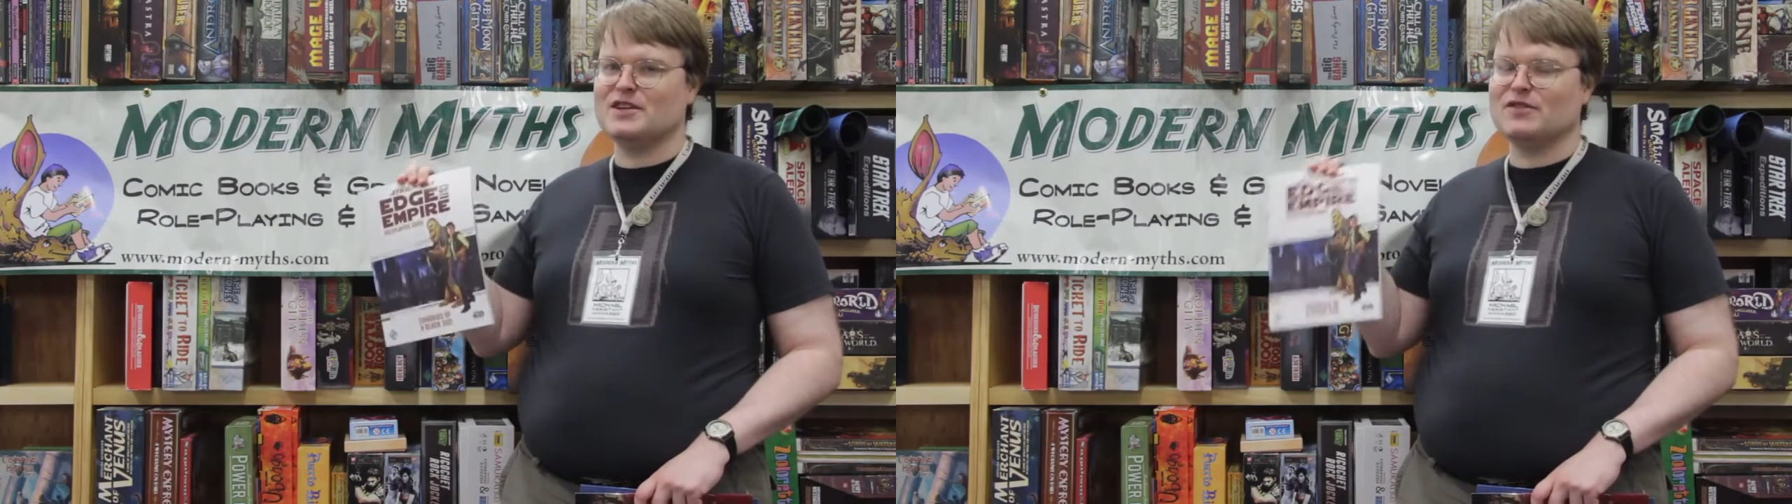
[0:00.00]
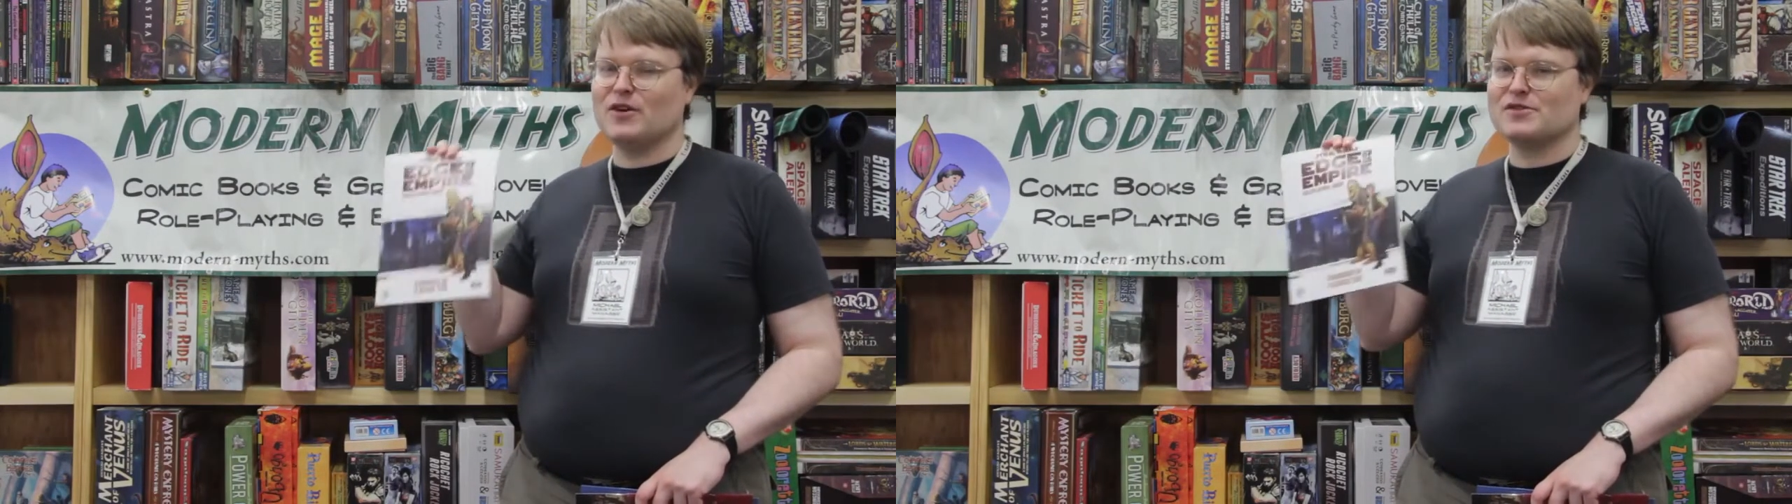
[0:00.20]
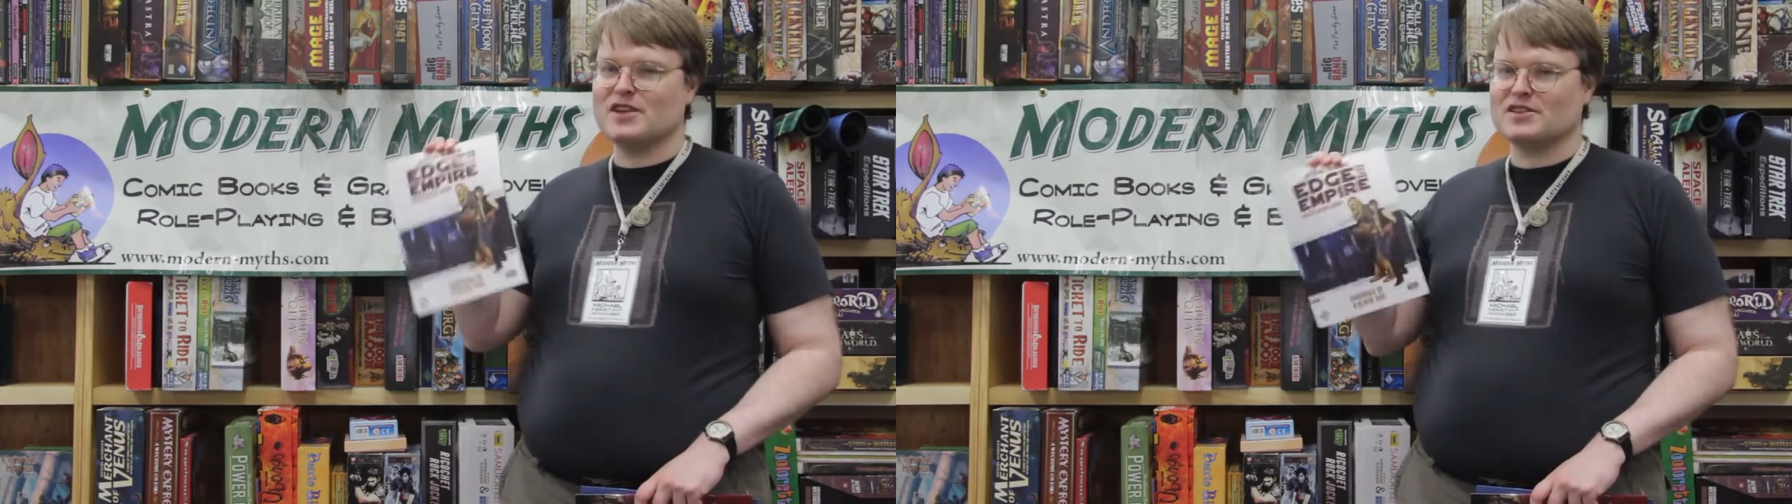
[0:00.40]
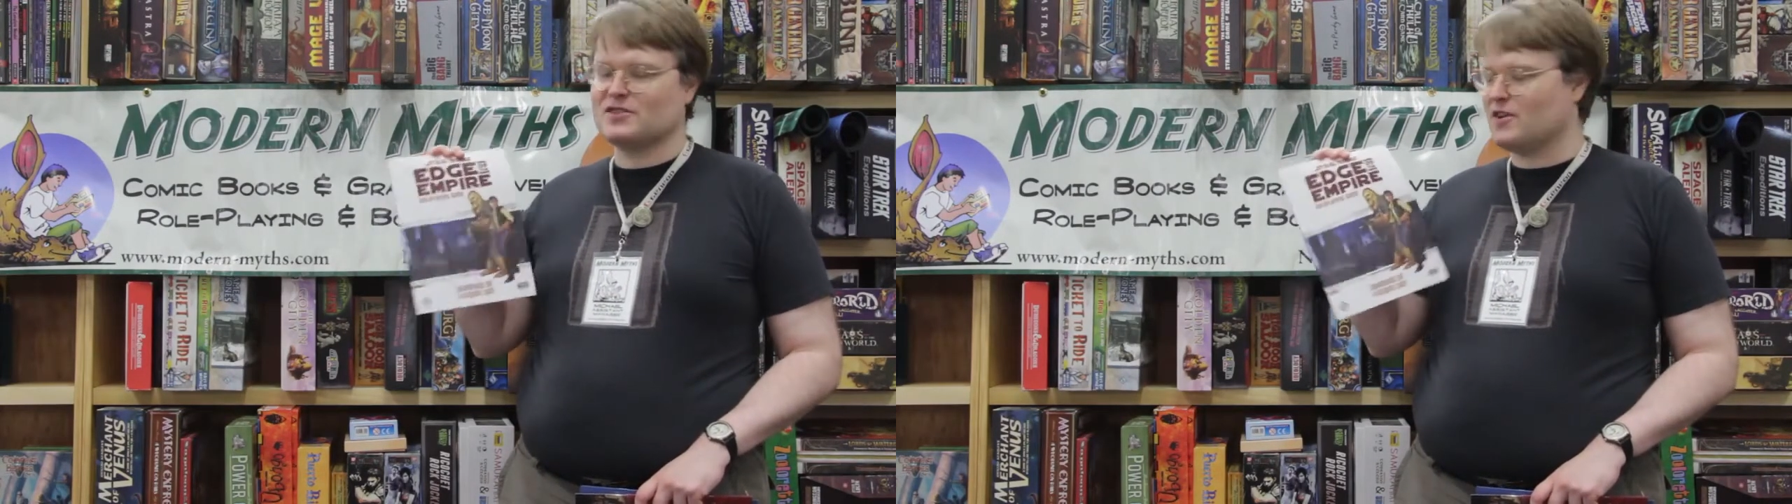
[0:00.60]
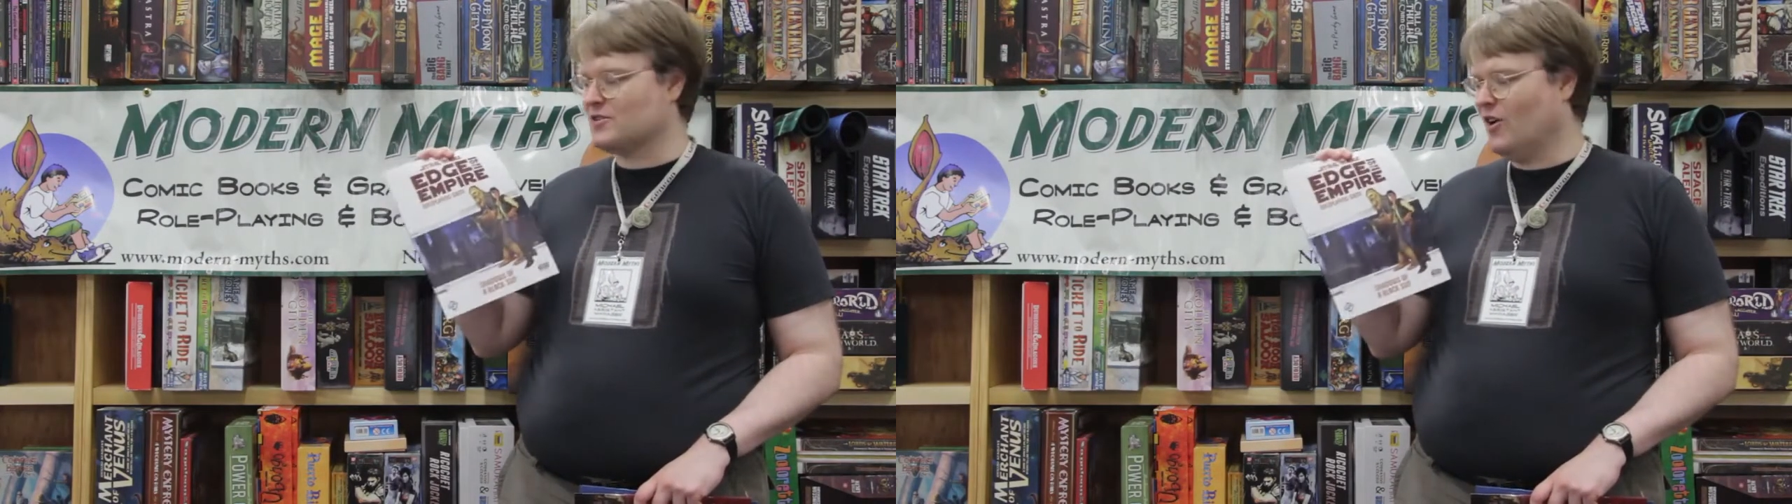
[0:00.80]
even though the Death
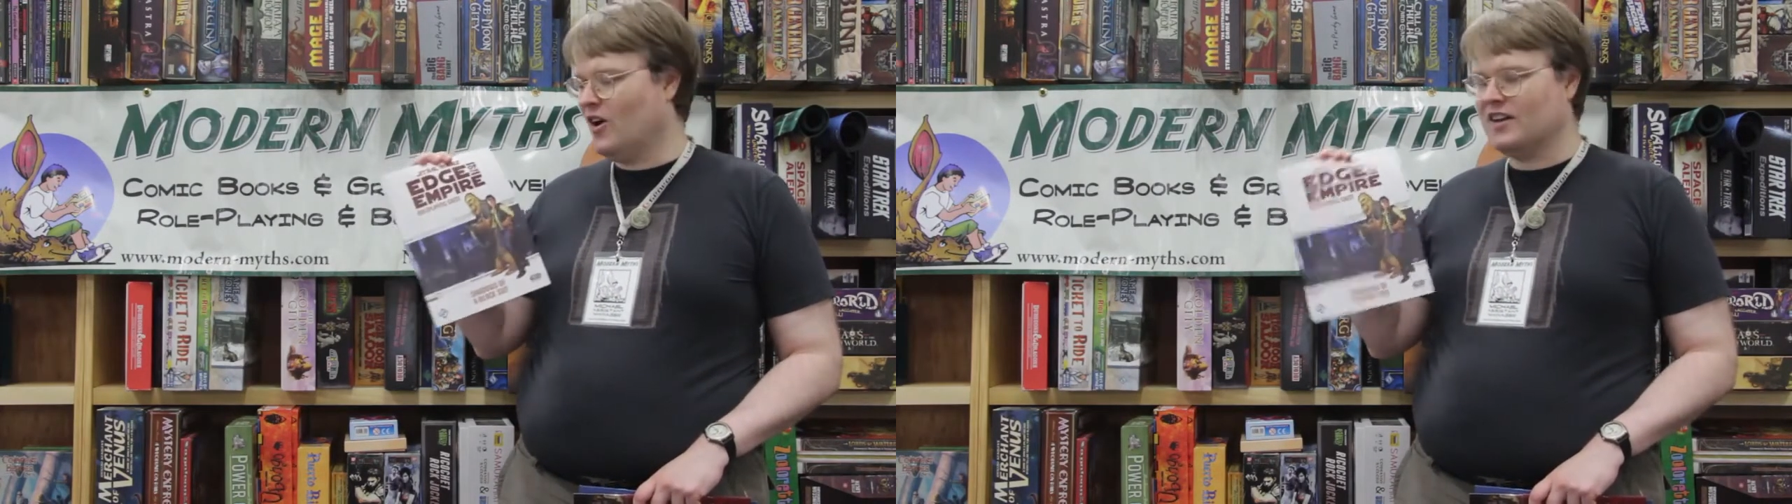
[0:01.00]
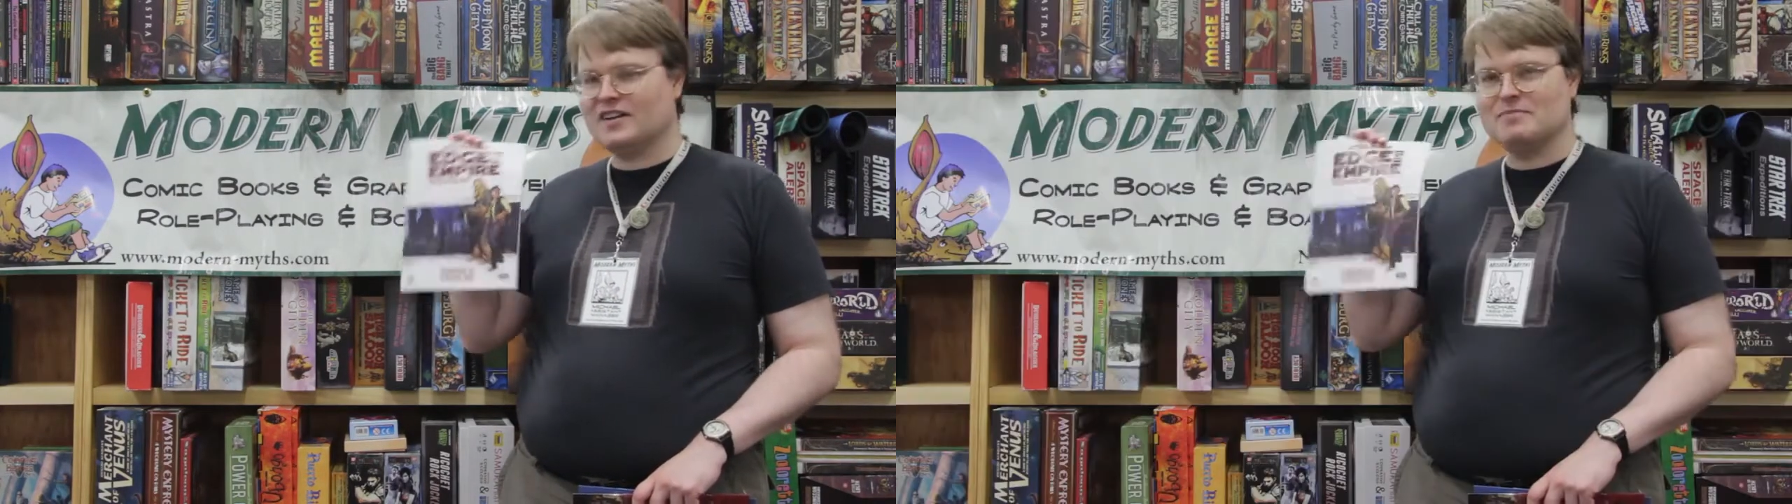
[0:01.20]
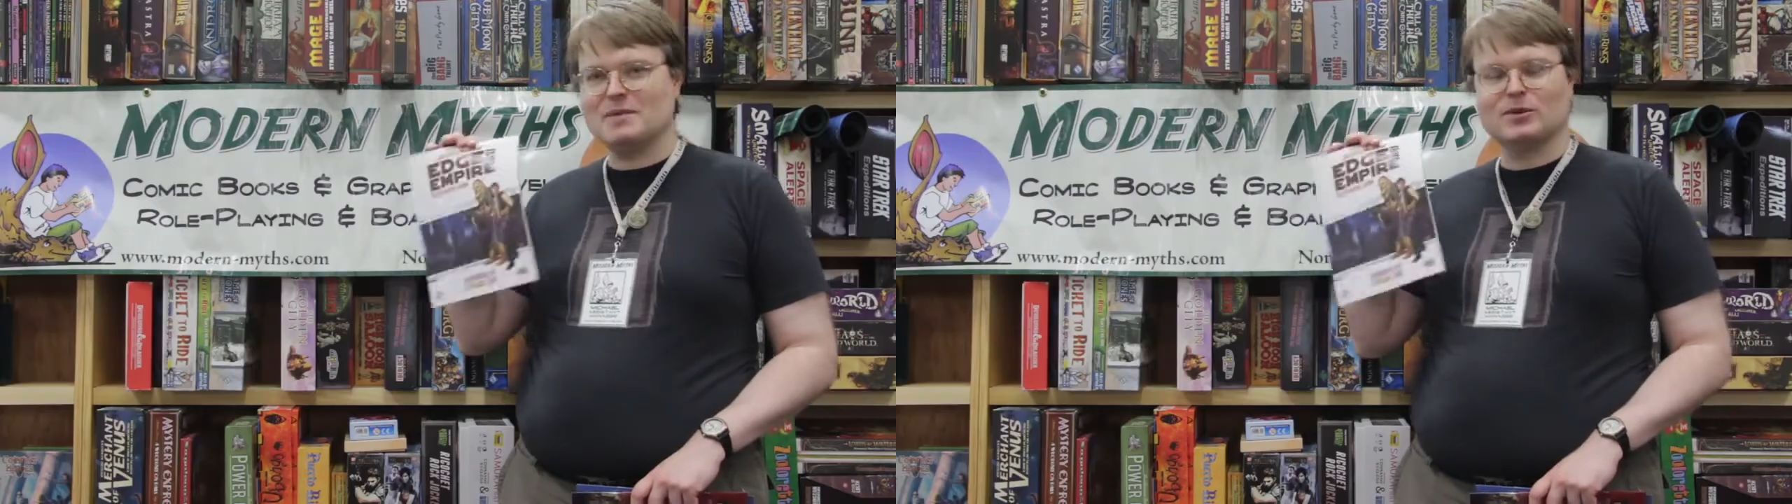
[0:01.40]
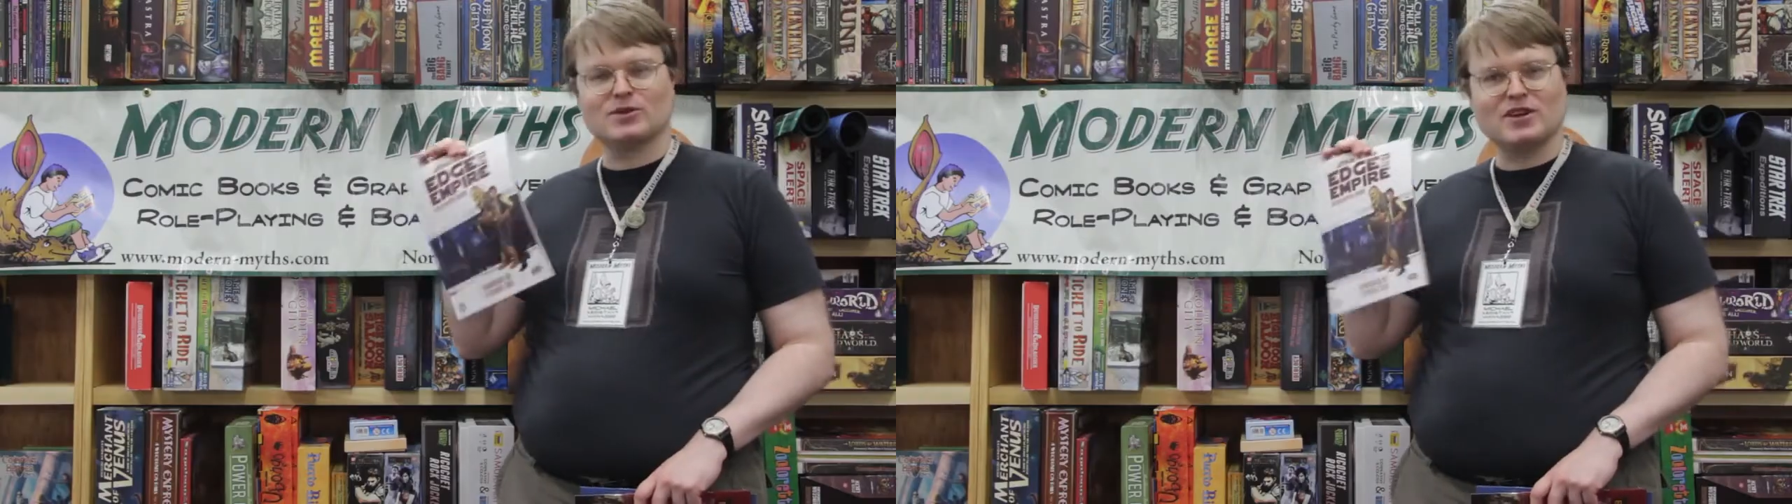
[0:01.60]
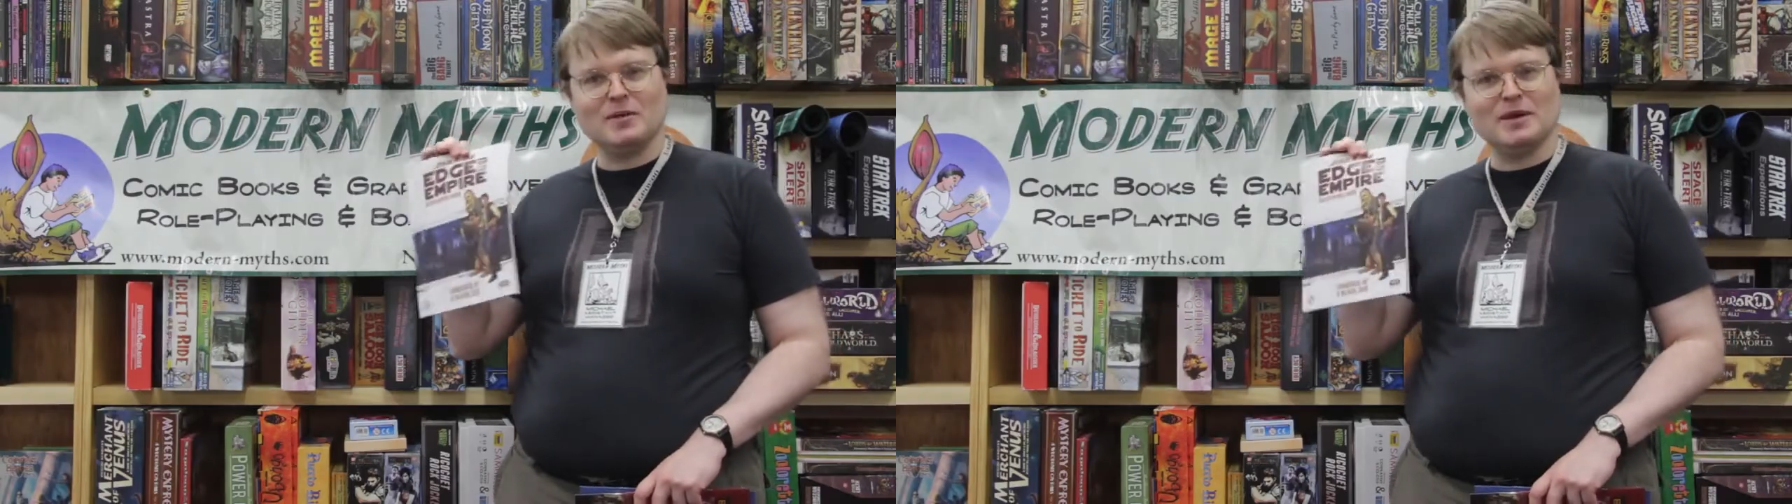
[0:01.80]
Star is gone, and people
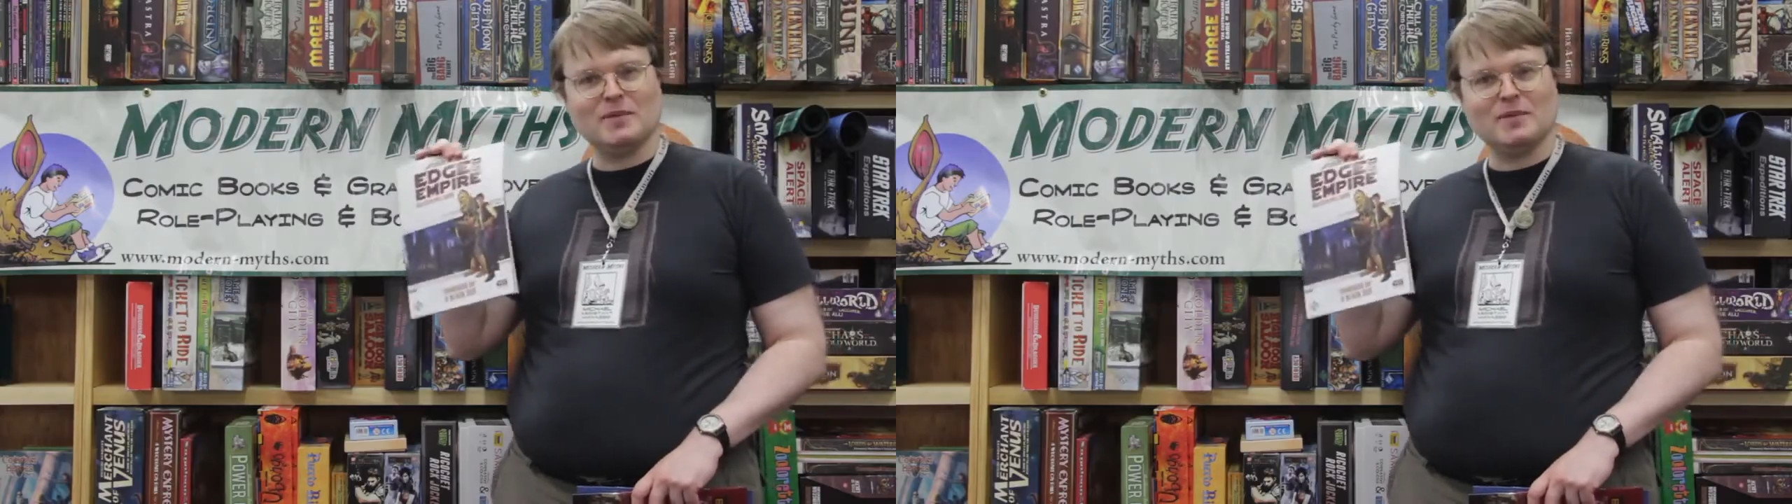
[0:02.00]
are trying to